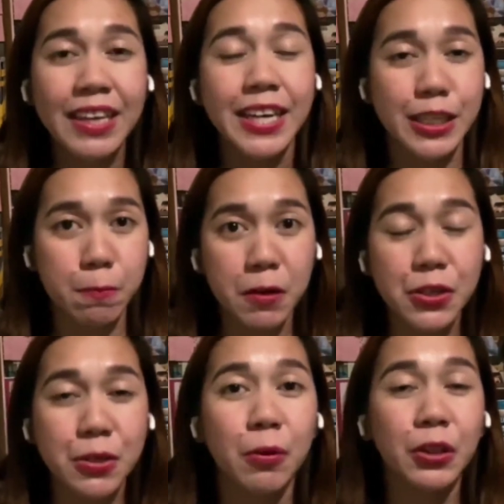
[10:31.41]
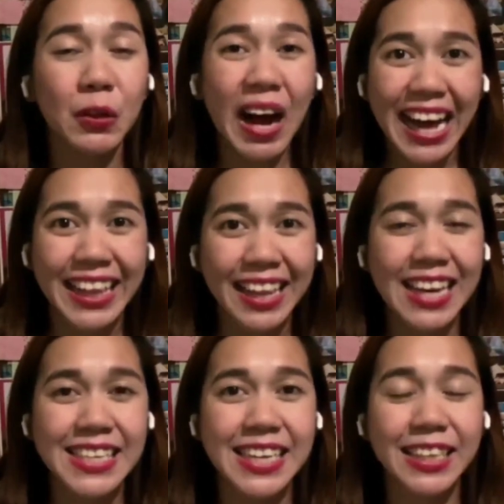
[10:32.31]
it's possible to
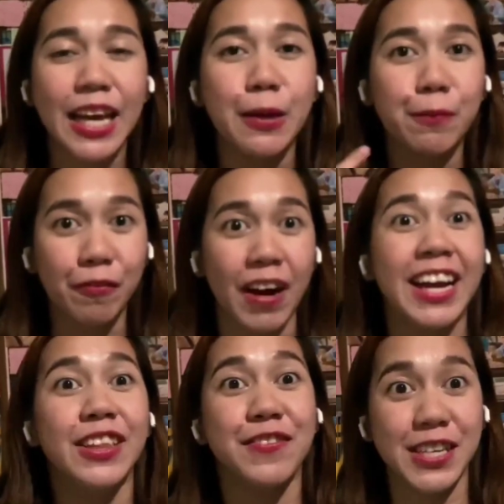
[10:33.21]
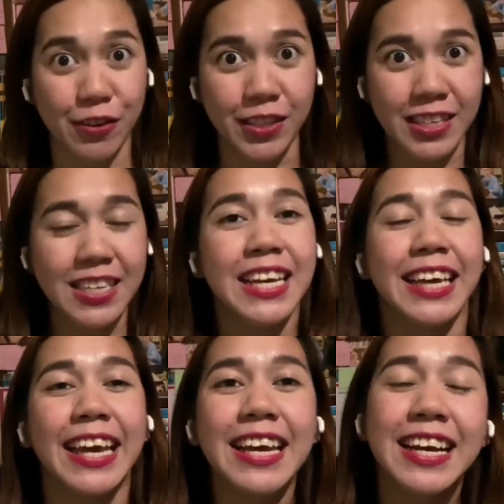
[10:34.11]
analyze it and provide results.
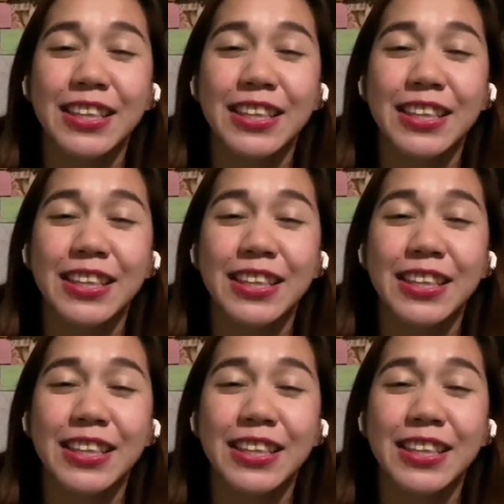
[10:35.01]
Okay?